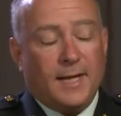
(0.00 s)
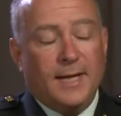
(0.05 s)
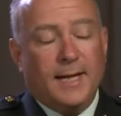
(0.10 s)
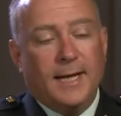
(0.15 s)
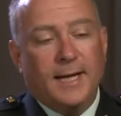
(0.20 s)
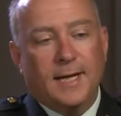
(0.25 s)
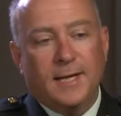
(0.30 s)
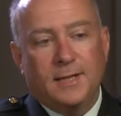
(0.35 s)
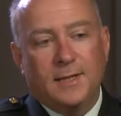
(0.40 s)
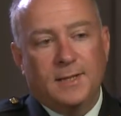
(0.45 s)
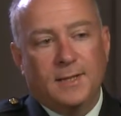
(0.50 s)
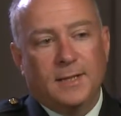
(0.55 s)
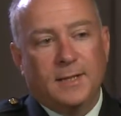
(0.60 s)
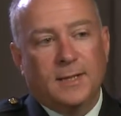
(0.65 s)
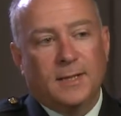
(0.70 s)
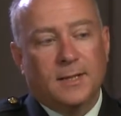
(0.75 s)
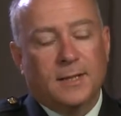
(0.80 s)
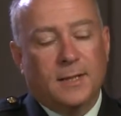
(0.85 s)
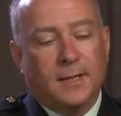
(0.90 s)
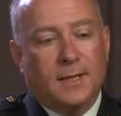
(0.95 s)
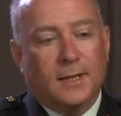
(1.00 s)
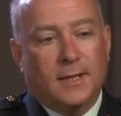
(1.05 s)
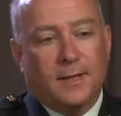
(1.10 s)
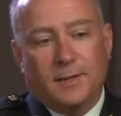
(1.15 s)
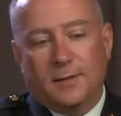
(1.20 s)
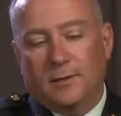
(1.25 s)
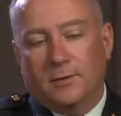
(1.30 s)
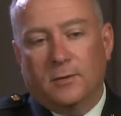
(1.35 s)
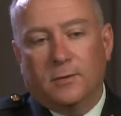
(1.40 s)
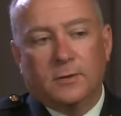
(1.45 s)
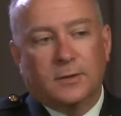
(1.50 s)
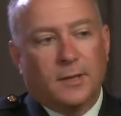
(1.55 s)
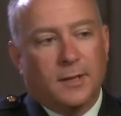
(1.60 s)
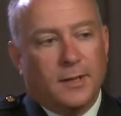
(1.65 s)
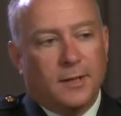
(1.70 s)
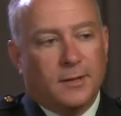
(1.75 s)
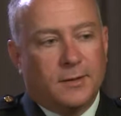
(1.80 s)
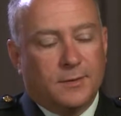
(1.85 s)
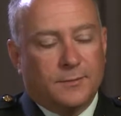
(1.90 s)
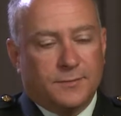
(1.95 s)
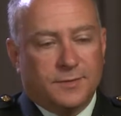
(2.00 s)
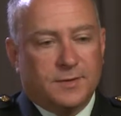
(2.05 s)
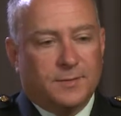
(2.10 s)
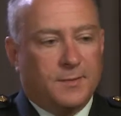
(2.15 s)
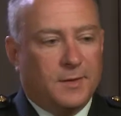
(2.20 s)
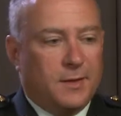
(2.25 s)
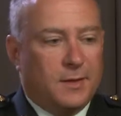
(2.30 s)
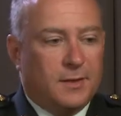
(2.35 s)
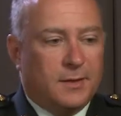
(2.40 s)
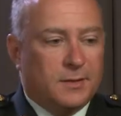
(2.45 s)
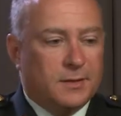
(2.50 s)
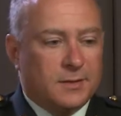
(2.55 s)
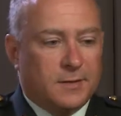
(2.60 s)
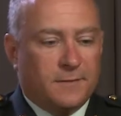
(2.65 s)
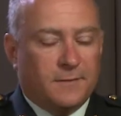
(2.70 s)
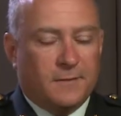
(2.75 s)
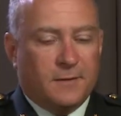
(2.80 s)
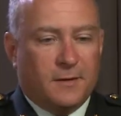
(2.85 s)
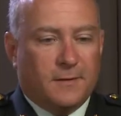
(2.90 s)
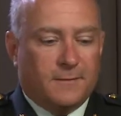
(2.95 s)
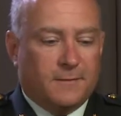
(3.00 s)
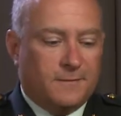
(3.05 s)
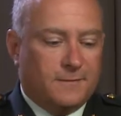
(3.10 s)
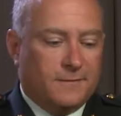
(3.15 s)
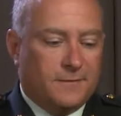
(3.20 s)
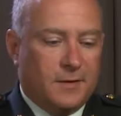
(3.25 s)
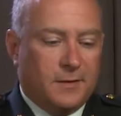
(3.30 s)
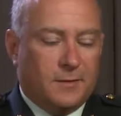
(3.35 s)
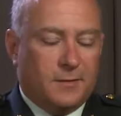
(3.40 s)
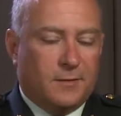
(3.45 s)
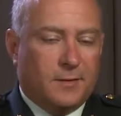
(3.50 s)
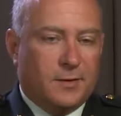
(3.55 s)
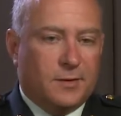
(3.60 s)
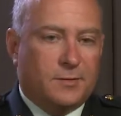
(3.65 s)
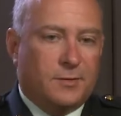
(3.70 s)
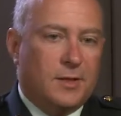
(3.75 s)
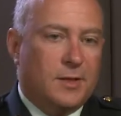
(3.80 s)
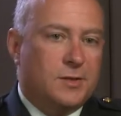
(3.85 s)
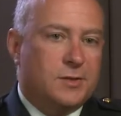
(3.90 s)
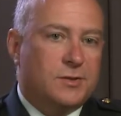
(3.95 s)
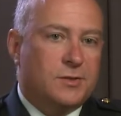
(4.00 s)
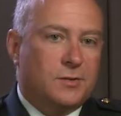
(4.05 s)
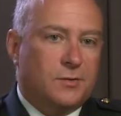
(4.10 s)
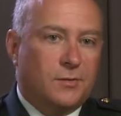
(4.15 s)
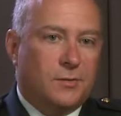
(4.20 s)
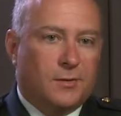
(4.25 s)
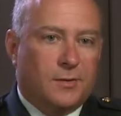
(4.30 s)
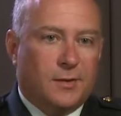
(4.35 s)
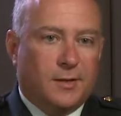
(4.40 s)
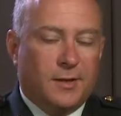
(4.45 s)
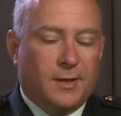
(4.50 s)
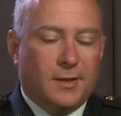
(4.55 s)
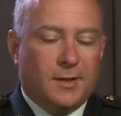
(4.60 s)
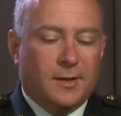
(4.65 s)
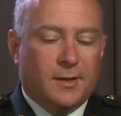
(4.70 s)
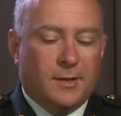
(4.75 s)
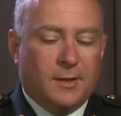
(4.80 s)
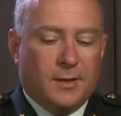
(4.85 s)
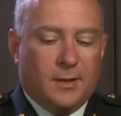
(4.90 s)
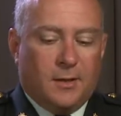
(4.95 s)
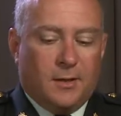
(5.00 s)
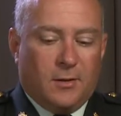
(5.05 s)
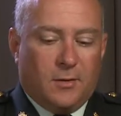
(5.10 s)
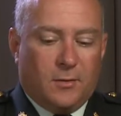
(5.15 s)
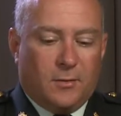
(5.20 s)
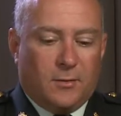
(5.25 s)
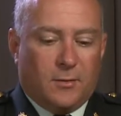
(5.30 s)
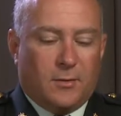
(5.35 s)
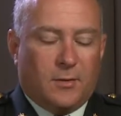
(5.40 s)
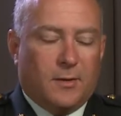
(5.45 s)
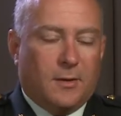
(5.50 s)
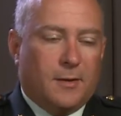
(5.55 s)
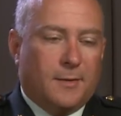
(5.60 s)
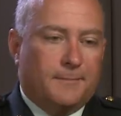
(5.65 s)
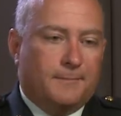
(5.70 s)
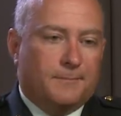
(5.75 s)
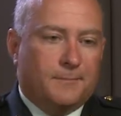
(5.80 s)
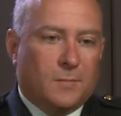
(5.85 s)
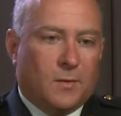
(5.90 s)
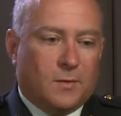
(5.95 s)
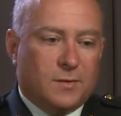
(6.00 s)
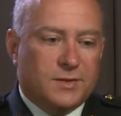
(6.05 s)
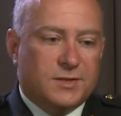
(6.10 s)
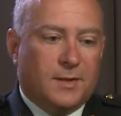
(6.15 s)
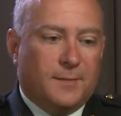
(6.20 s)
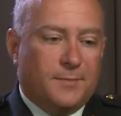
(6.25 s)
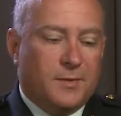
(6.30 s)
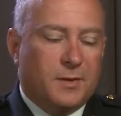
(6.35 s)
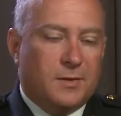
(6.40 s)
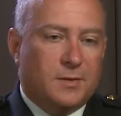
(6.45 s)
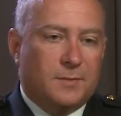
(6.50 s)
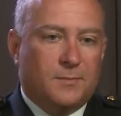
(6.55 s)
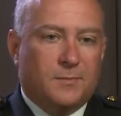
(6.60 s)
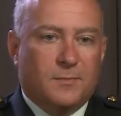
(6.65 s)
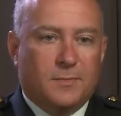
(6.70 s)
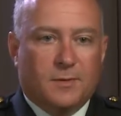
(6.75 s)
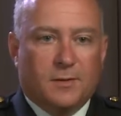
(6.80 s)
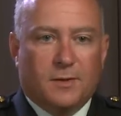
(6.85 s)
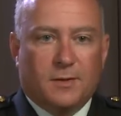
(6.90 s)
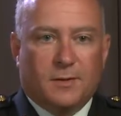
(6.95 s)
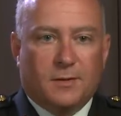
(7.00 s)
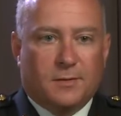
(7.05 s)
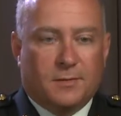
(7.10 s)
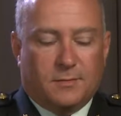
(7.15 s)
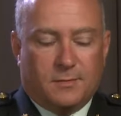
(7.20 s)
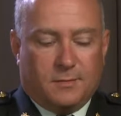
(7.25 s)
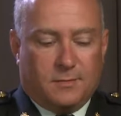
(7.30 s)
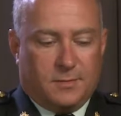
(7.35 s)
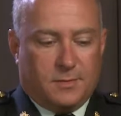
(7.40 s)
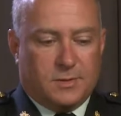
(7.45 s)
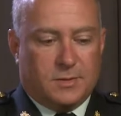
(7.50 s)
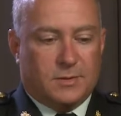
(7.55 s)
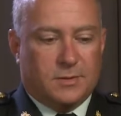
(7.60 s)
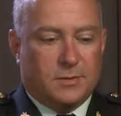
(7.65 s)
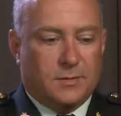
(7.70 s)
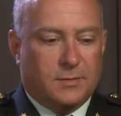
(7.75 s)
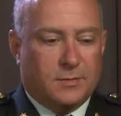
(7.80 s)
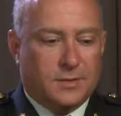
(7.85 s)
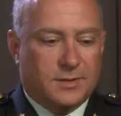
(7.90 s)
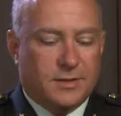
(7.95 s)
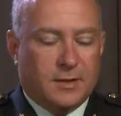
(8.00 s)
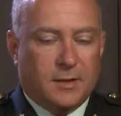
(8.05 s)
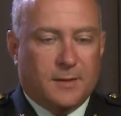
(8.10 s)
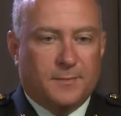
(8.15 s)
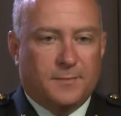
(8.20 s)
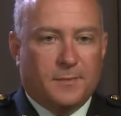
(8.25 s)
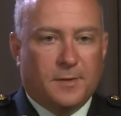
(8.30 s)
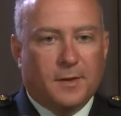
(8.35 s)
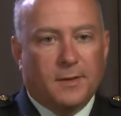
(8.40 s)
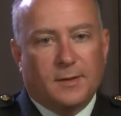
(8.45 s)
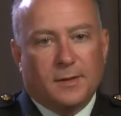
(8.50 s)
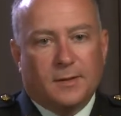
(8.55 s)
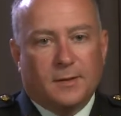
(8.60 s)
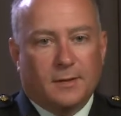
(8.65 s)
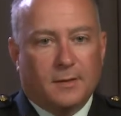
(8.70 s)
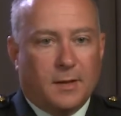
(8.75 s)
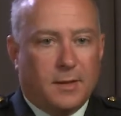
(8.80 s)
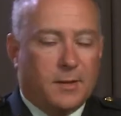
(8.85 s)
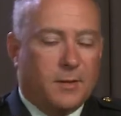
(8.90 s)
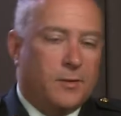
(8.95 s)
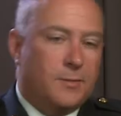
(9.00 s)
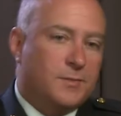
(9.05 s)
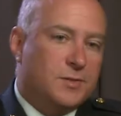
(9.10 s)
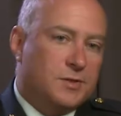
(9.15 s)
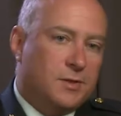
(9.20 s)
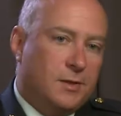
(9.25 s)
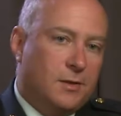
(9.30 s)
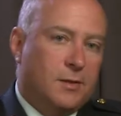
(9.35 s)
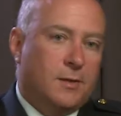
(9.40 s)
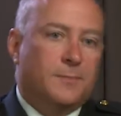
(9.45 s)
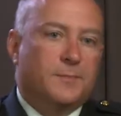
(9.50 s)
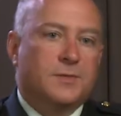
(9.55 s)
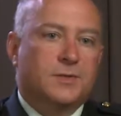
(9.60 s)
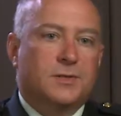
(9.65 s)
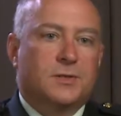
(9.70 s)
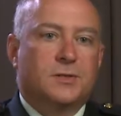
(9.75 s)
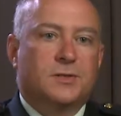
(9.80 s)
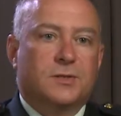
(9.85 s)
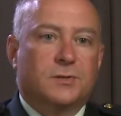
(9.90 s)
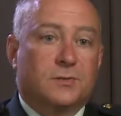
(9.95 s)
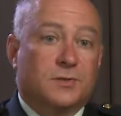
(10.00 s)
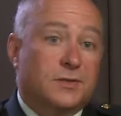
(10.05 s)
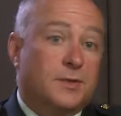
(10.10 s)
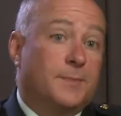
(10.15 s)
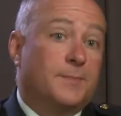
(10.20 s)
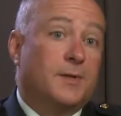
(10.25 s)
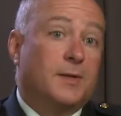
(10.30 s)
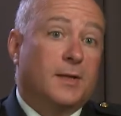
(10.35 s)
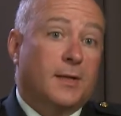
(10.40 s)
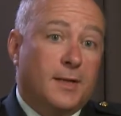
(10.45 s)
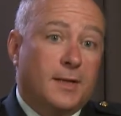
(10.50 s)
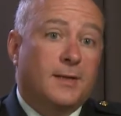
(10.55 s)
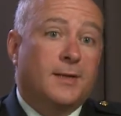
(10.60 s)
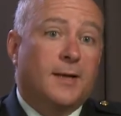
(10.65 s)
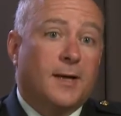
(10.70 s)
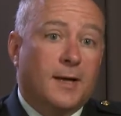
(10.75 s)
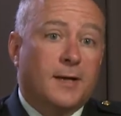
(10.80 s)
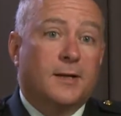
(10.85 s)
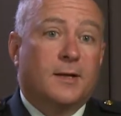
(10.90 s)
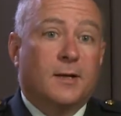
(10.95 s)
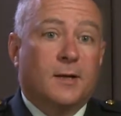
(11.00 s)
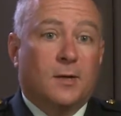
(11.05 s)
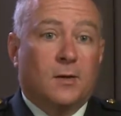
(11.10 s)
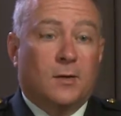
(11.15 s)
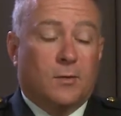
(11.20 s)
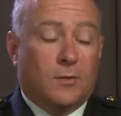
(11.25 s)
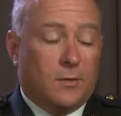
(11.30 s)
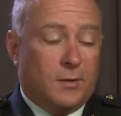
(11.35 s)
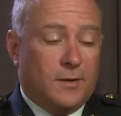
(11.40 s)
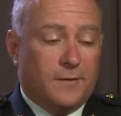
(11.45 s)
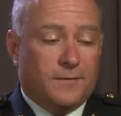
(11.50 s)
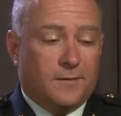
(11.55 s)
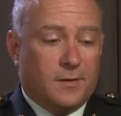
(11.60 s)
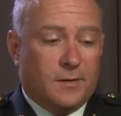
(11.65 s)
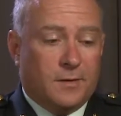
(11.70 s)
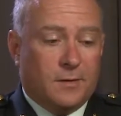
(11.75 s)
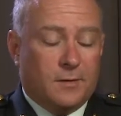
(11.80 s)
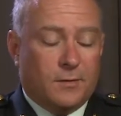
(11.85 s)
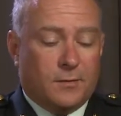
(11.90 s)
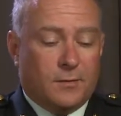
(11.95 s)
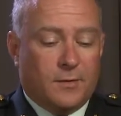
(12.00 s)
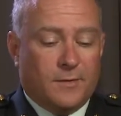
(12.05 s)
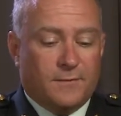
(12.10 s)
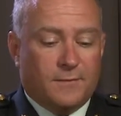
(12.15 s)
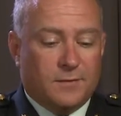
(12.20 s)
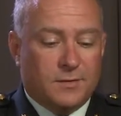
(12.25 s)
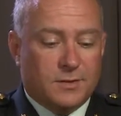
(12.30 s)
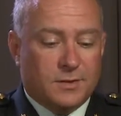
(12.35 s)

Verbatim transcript: And it looked like it was the beginnings of either a trench or a or something to set up like another machine gun position or something like that, or even